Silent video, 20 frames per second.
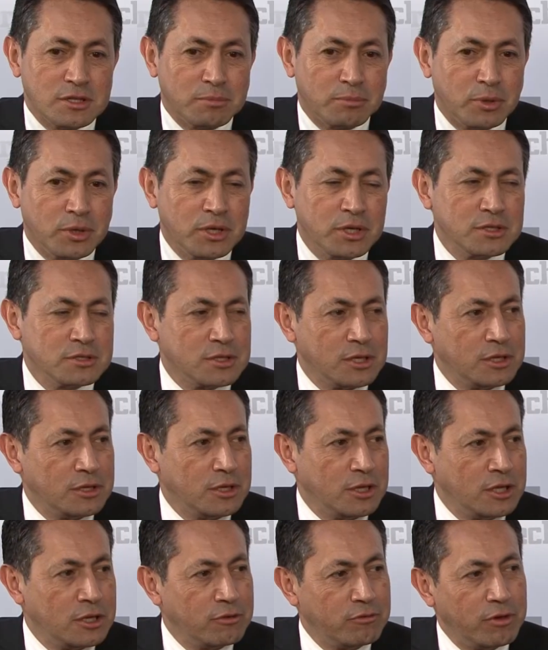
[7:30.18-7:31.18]
it brings in
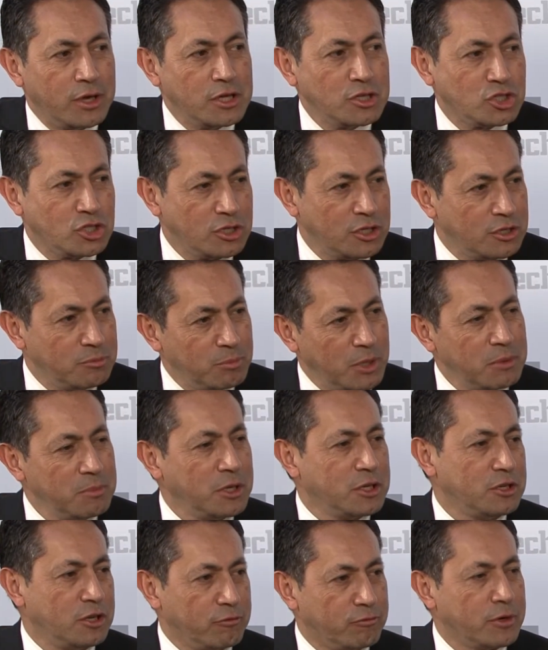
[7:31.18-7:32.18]
innovation and
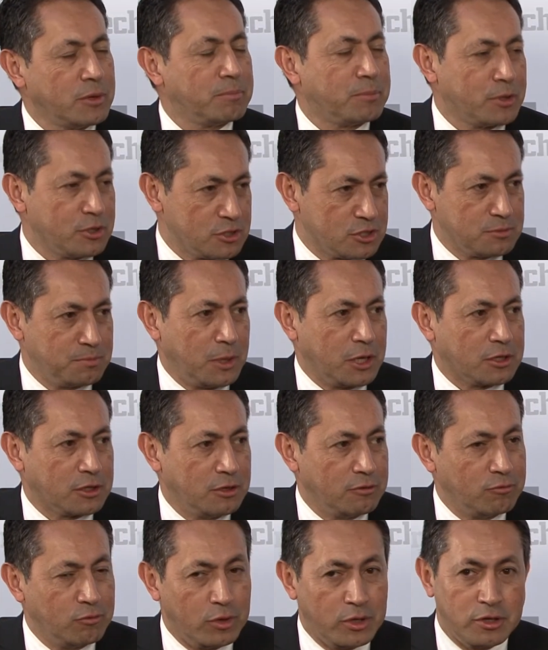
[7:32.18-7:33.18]
maybe a different
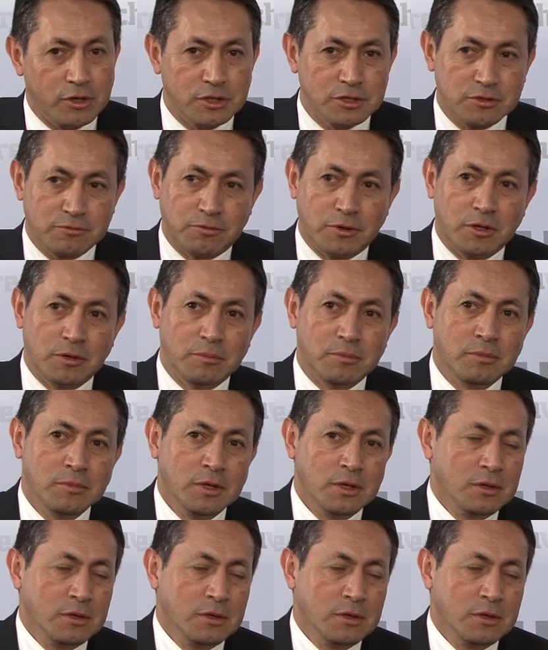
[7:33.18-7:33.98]
perspective, whether it's from